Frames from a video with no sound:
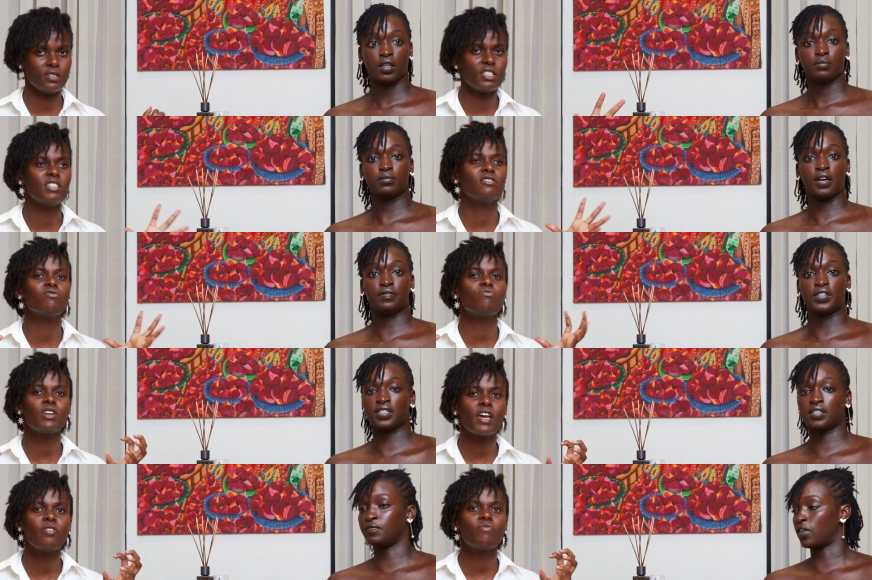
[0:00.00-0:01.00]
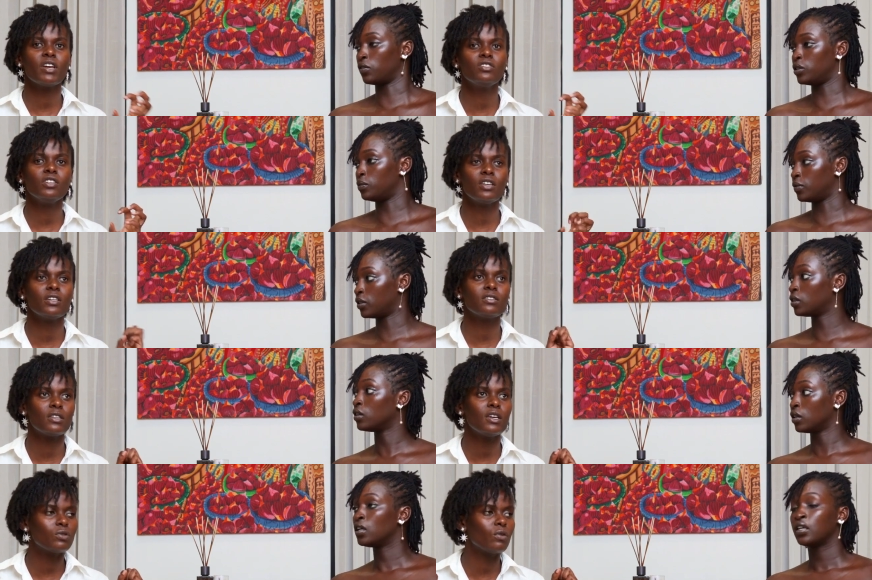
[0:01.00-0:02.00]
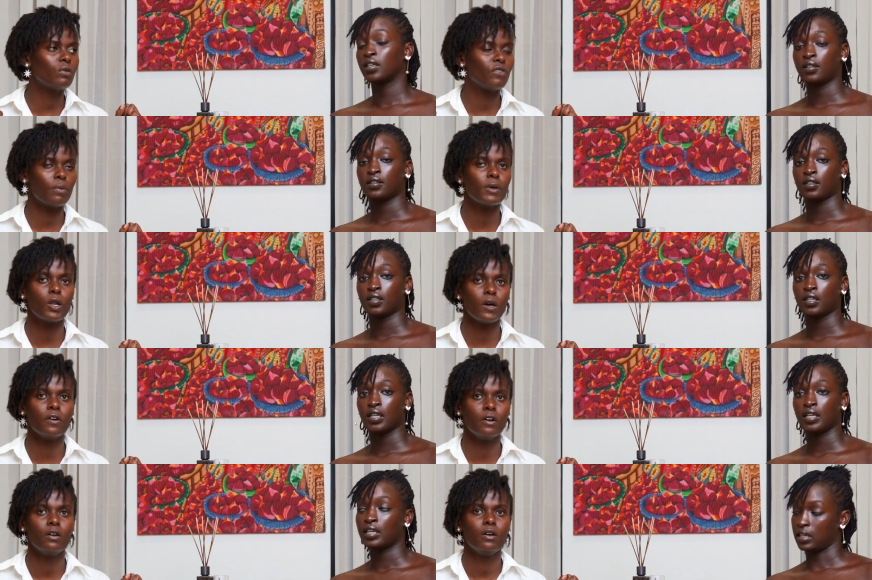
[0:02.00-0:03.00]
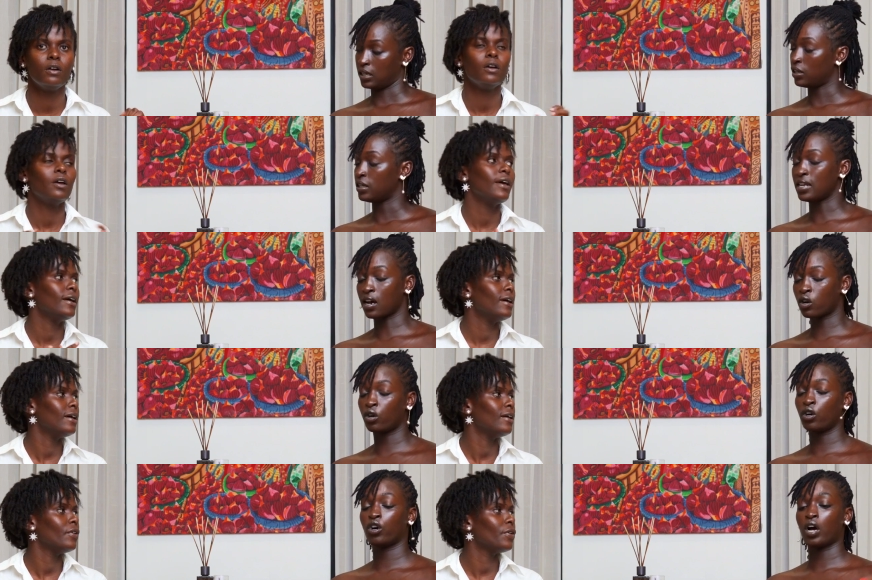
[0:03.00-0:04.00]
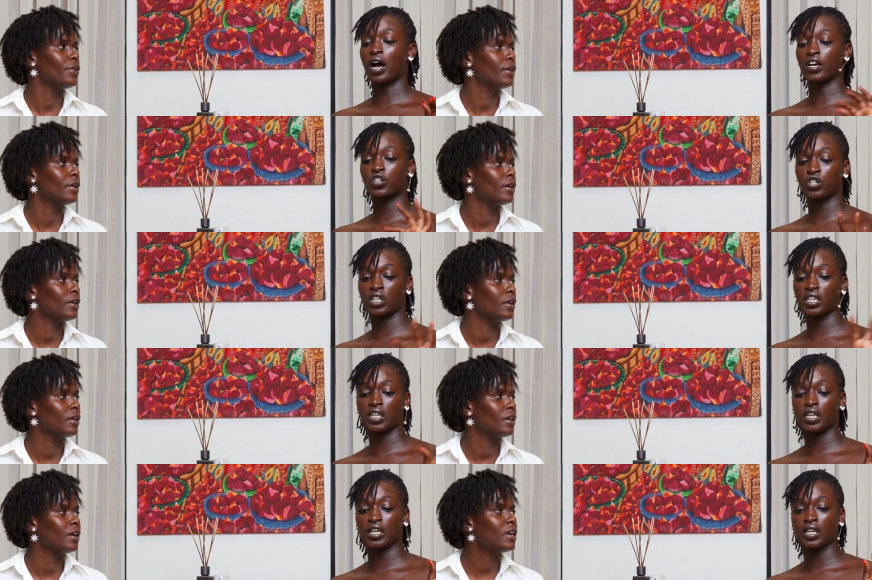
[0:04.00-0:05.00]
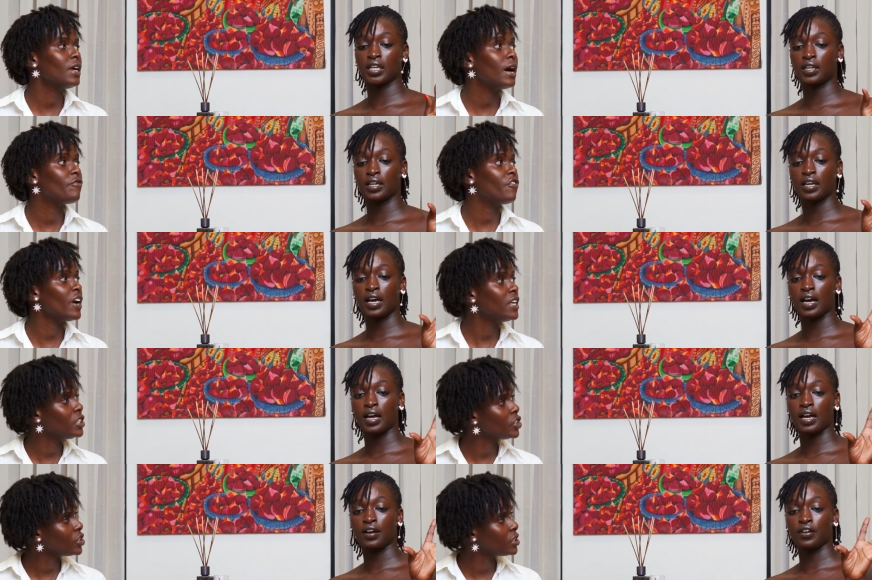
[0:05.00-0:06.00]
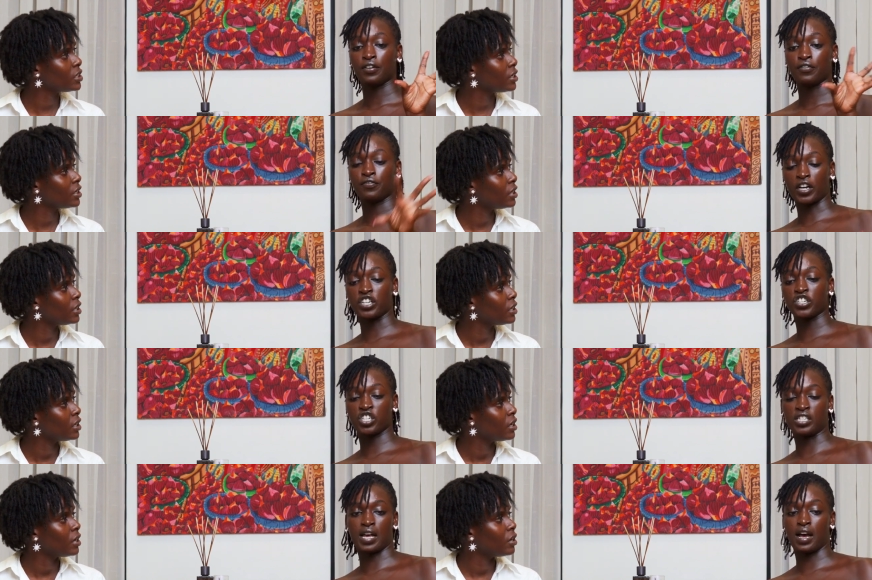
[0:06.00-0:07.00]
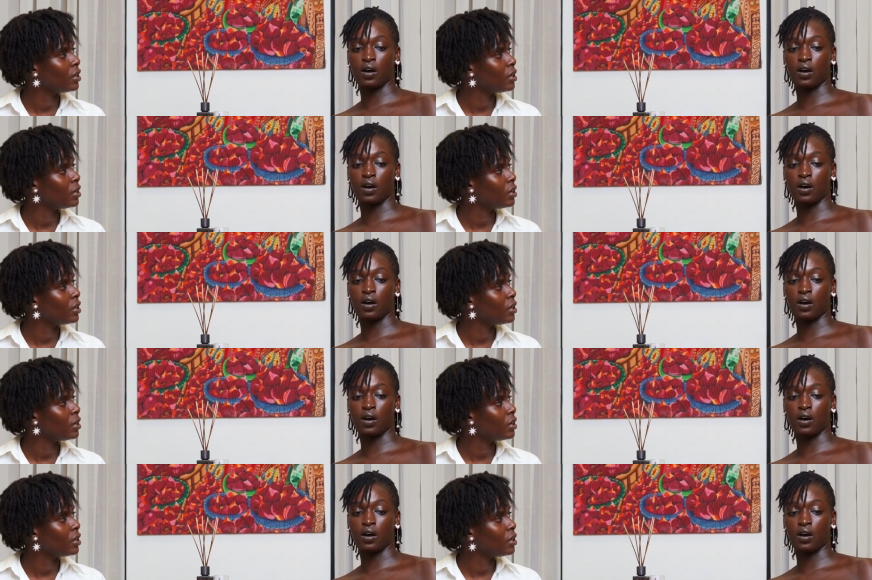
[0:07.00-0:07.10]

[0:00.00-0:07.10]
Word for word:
Speaker 1: braces. He's yeah, just rearranging his dental formula.
Speaker 2: Nyako actually. Yeah, furnished. Furnished his